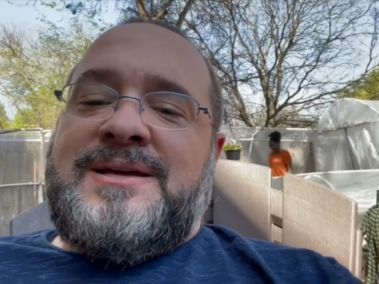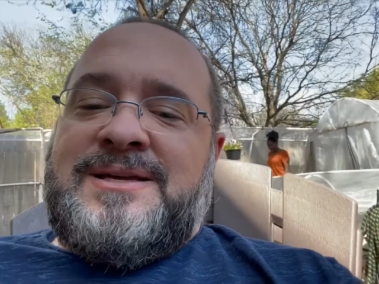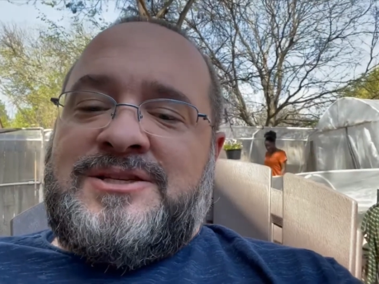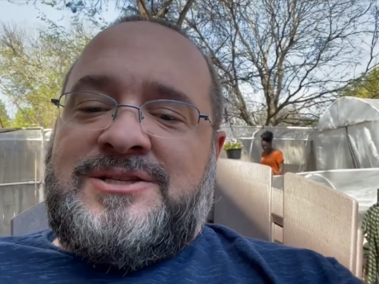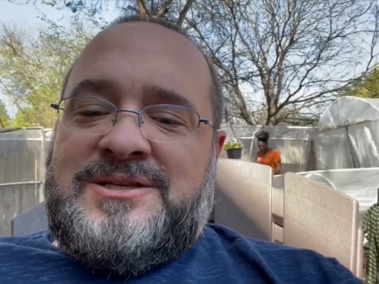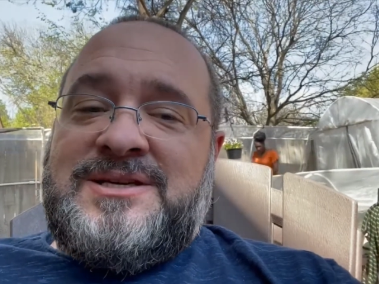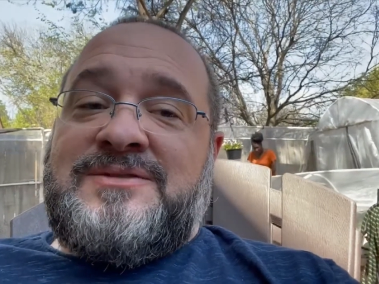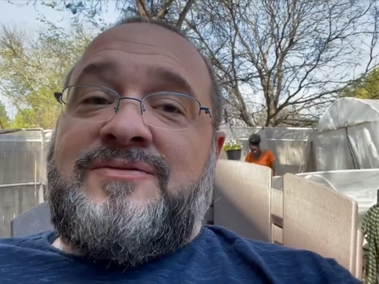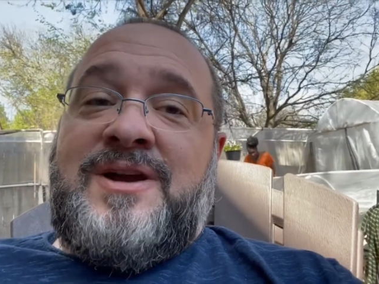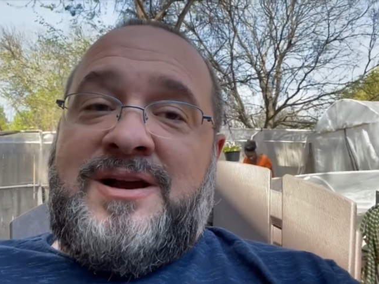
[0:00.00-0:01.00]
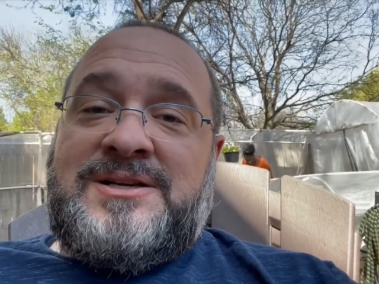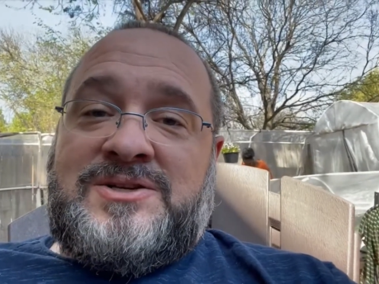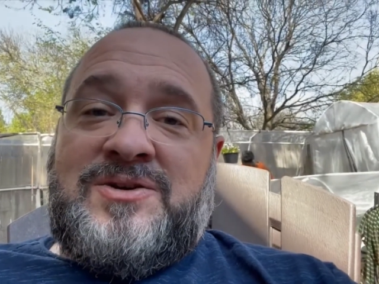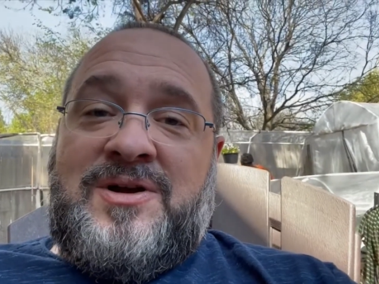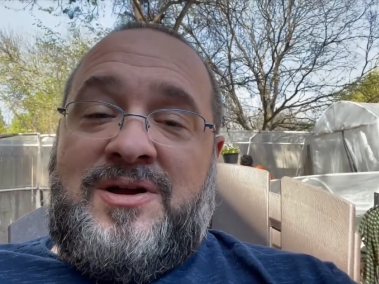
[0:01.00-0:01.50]
She's very
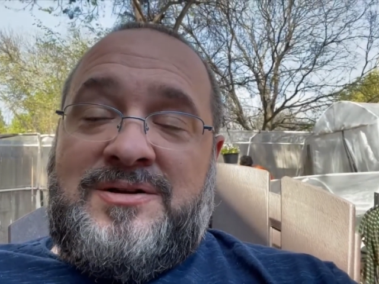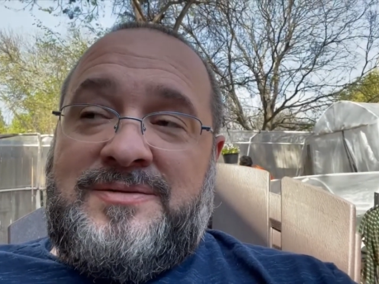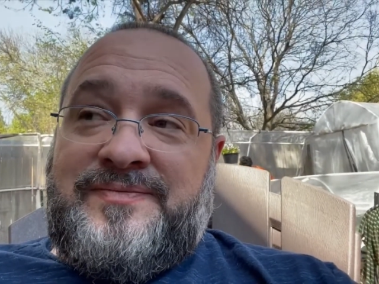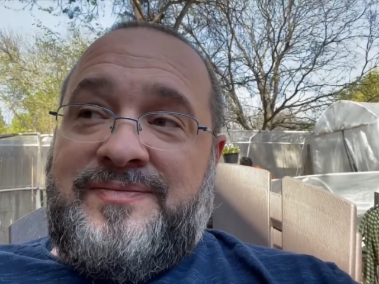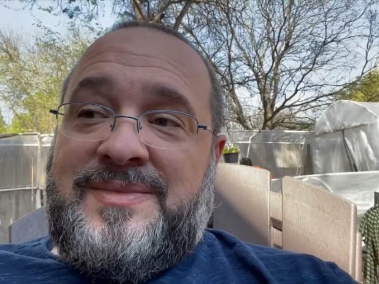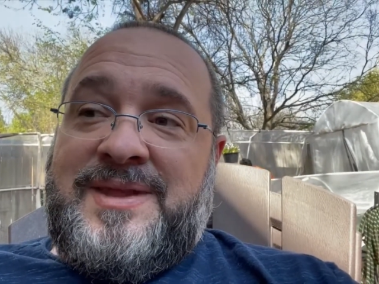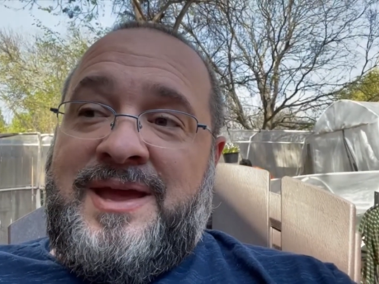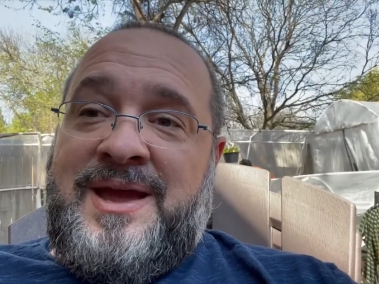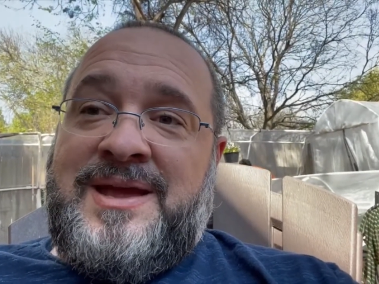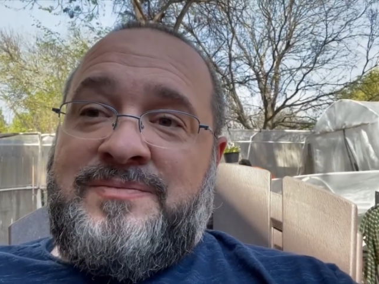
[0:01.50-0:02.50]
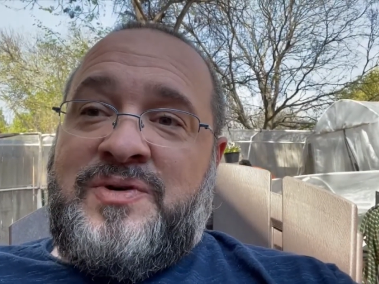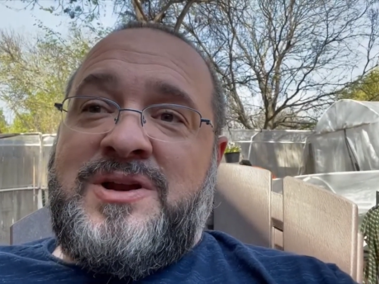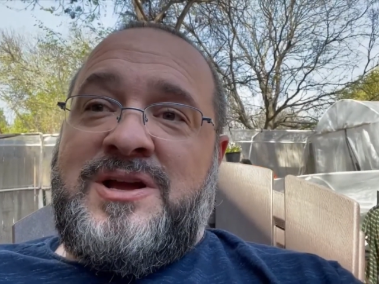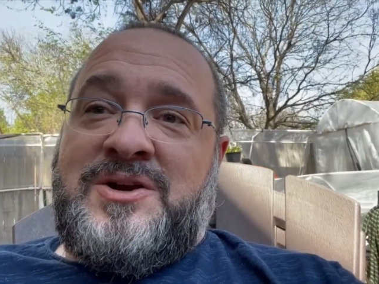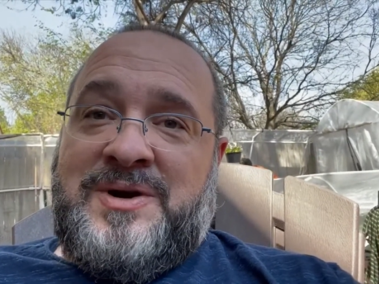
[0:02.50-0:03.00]
strong and
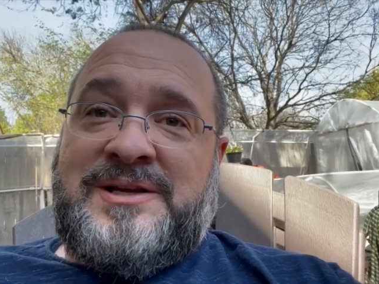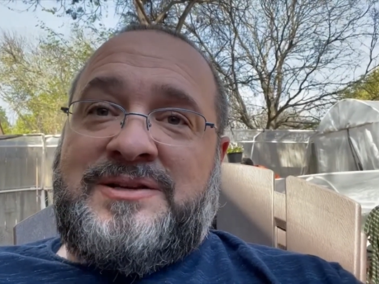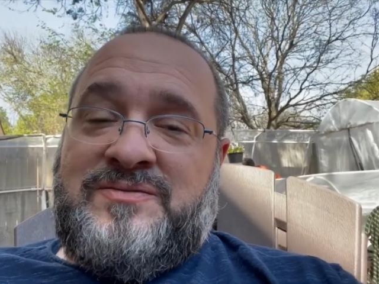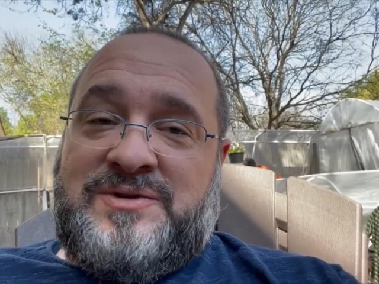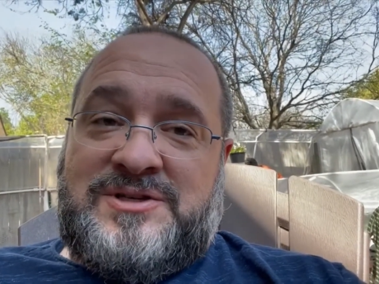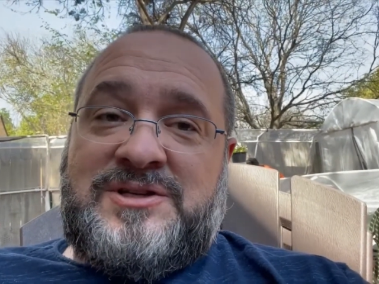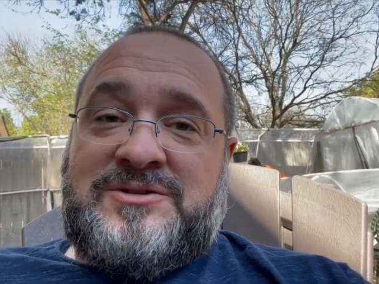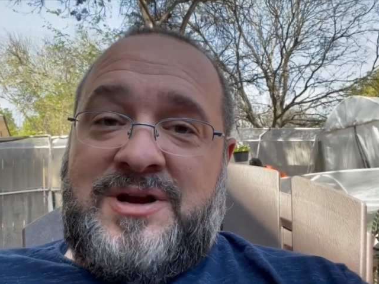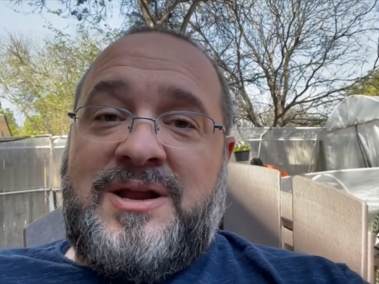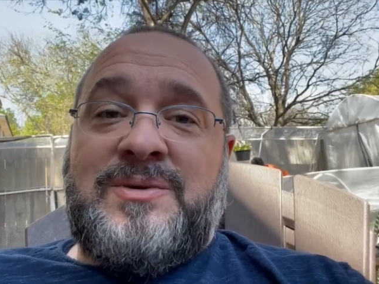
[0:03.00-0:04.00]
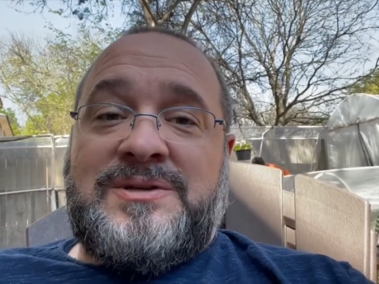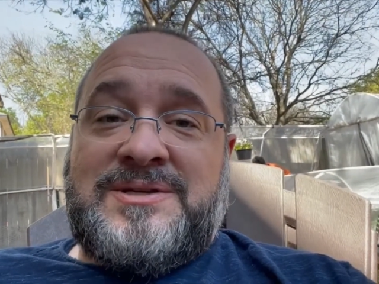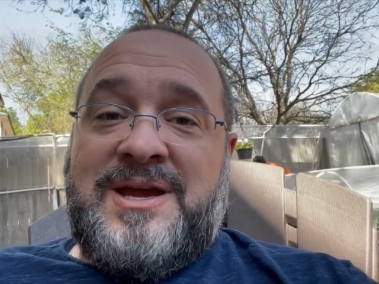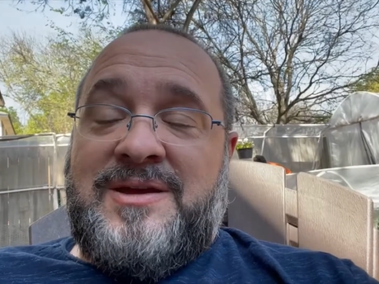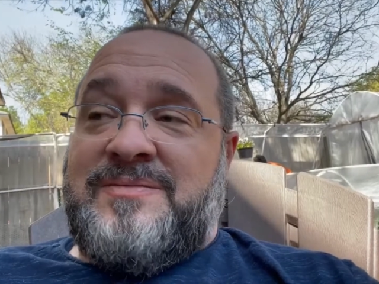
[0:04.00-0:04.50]
pretty aggressive when she's trying to
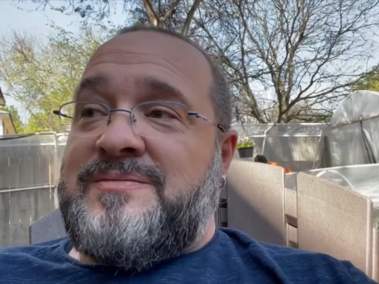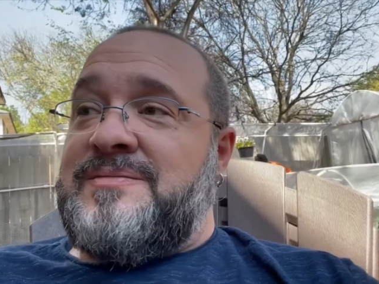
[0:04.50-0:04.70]
escape.